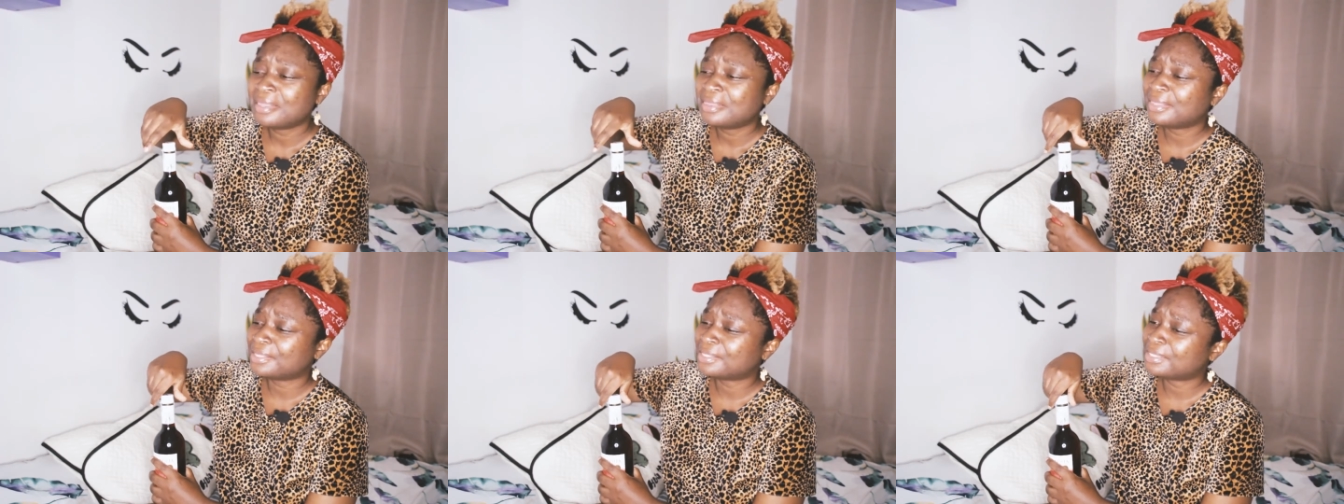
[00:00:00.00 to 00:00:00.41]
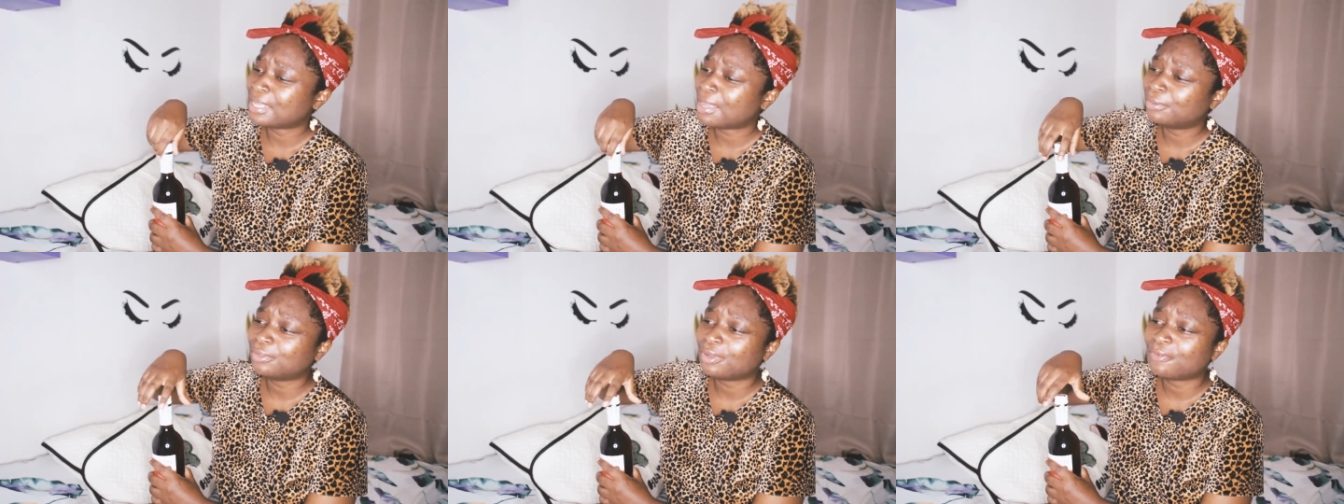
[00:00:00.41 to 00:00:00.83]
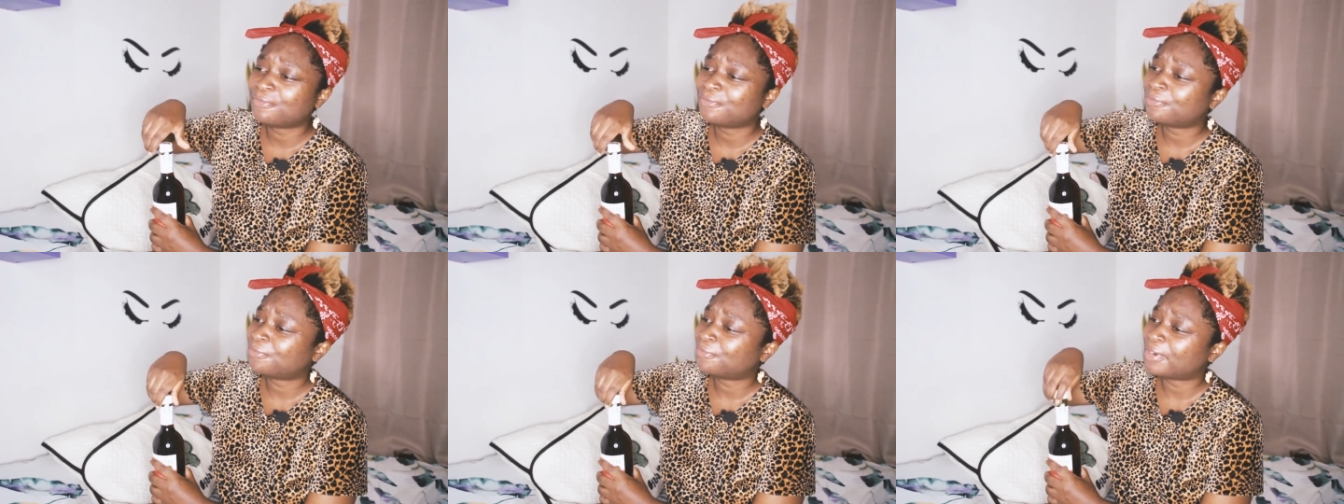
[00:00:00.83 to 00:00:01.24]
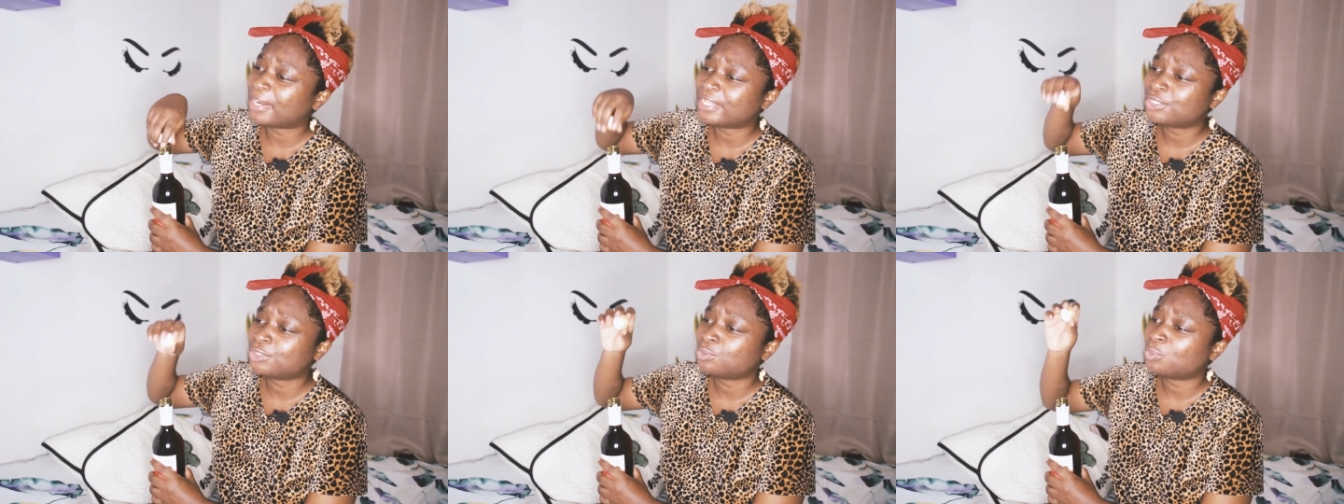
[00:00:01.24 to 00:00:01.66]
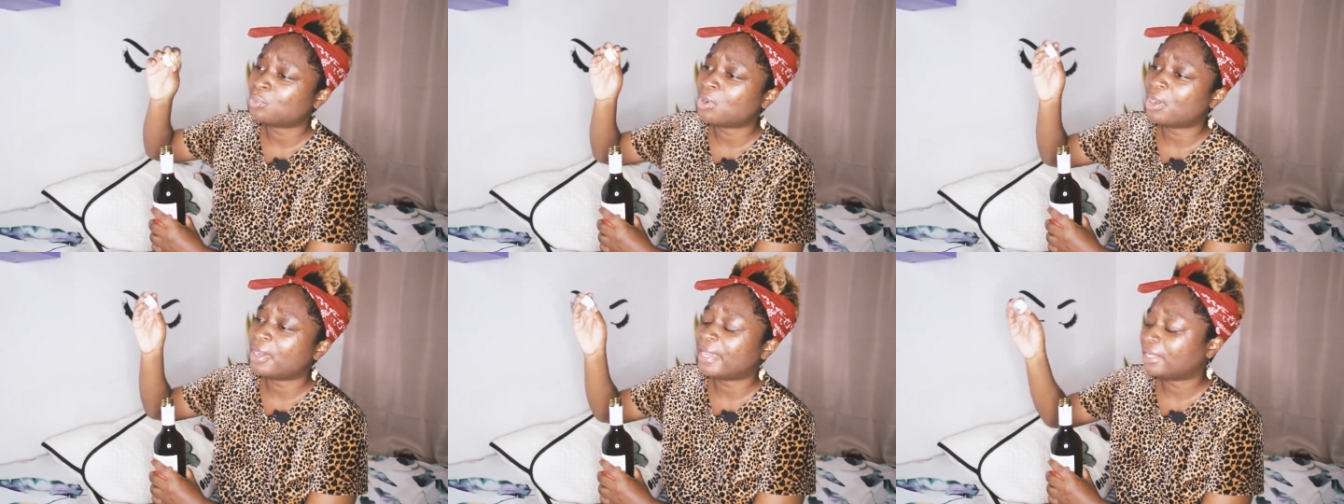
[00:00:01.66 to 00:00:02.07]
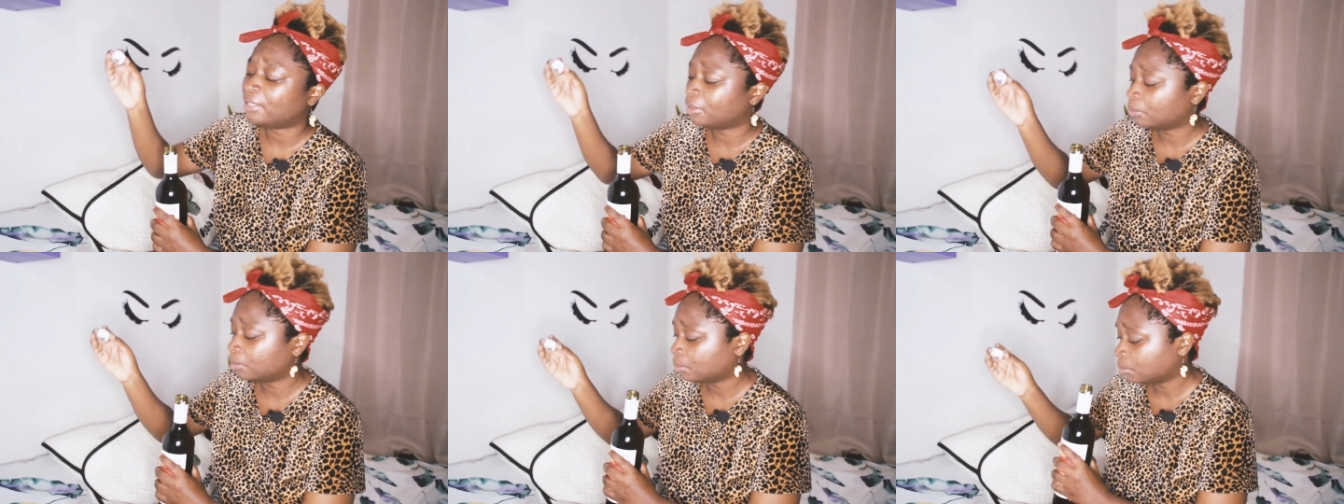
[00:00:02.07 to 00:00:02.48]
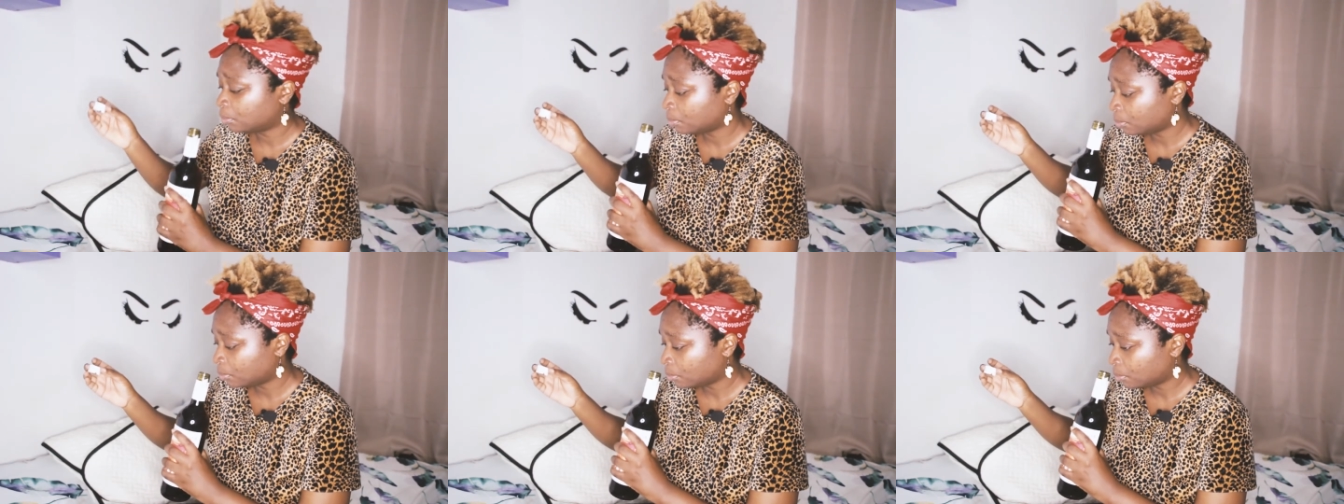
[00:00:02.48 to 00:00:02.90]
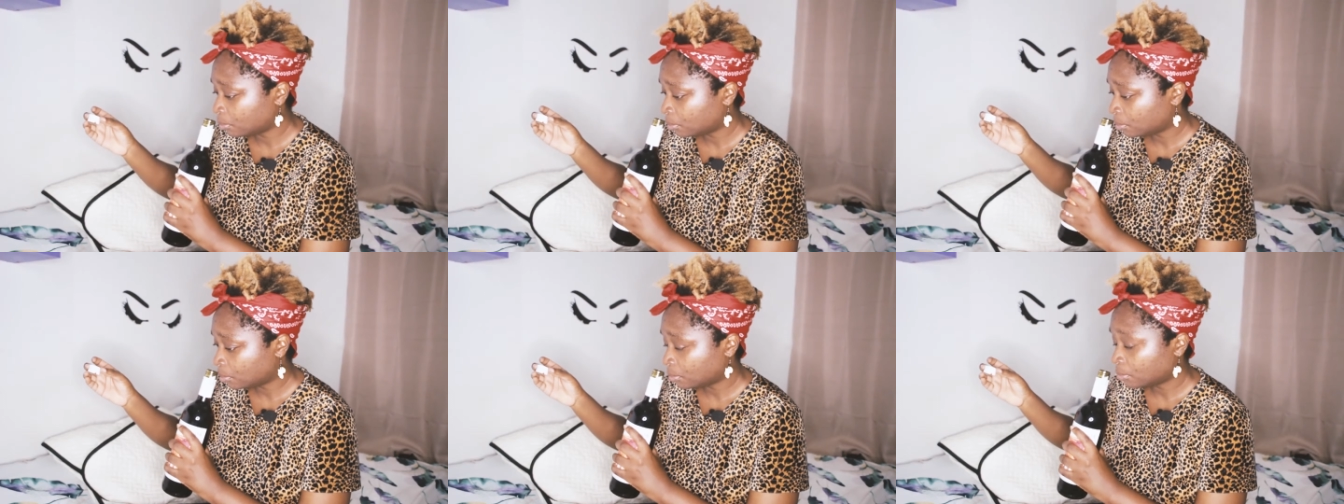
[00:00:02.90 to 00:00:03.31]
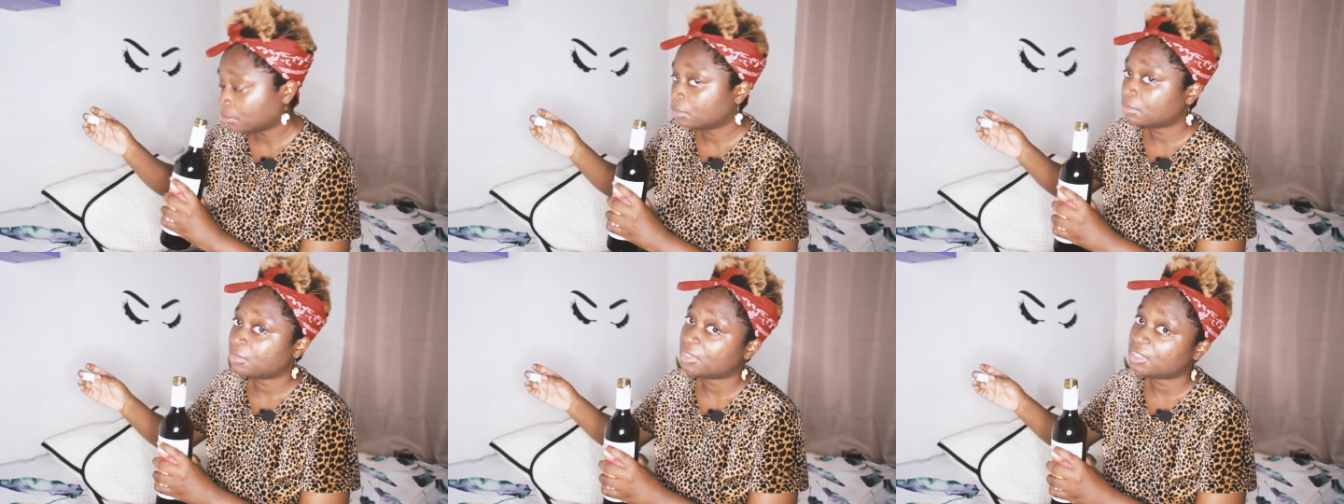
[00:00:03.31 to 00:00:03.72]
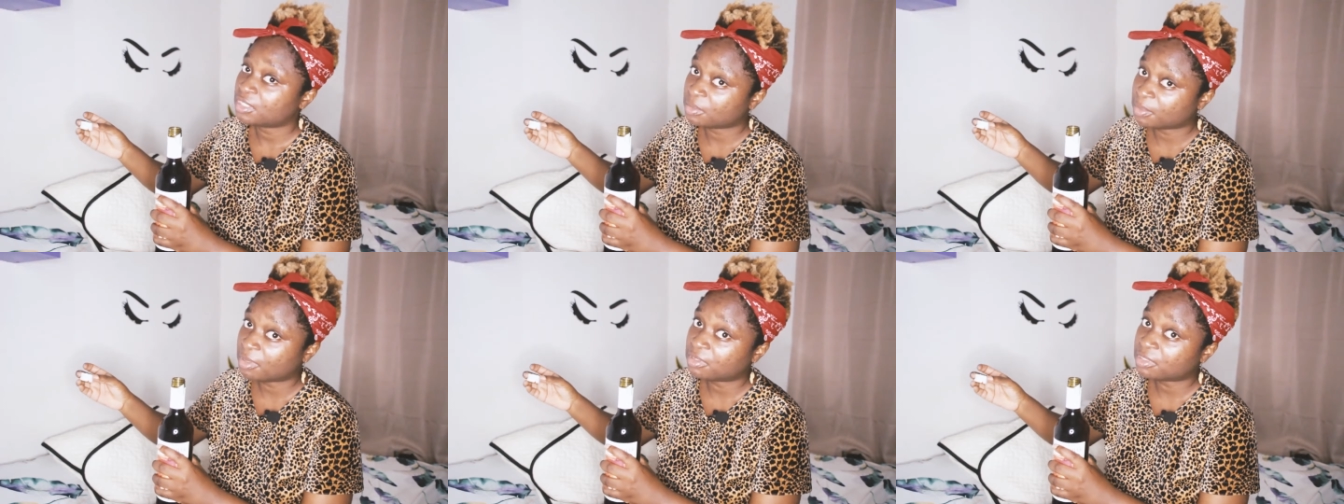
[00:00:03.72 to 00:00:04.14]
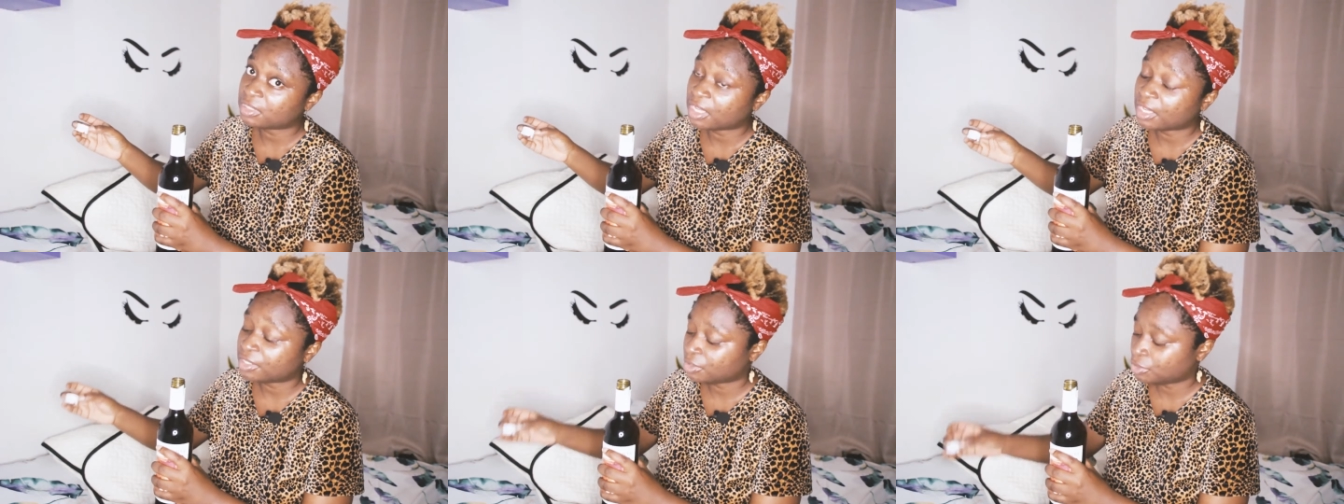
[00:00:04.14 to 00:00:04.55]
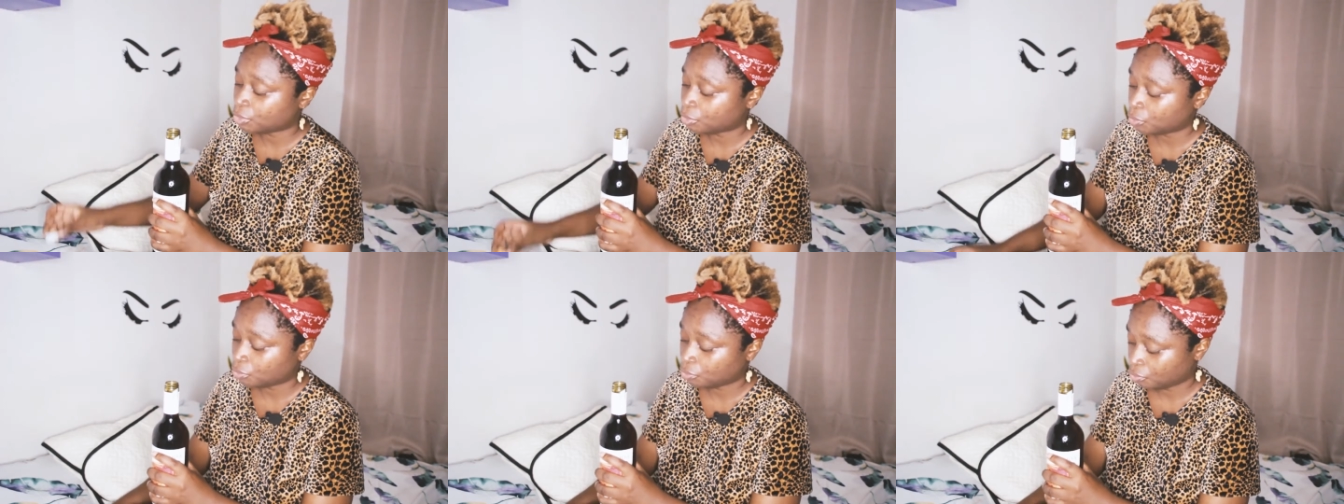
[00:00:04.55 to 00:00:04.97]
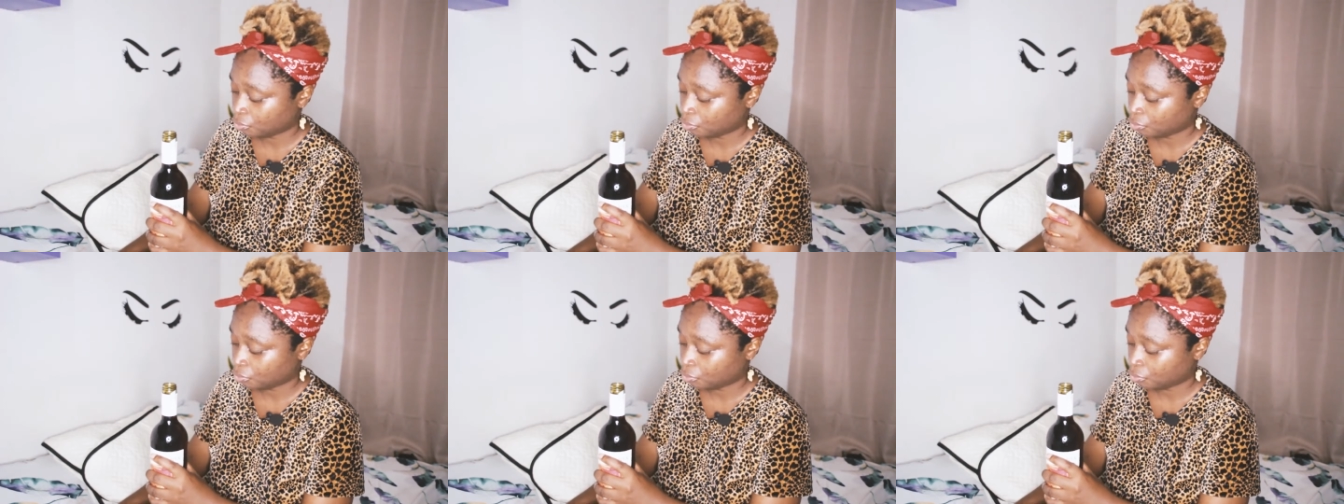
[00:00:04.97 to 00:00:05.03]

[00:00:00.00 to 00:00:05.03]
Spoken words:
The sound of fresh wine smells nice too.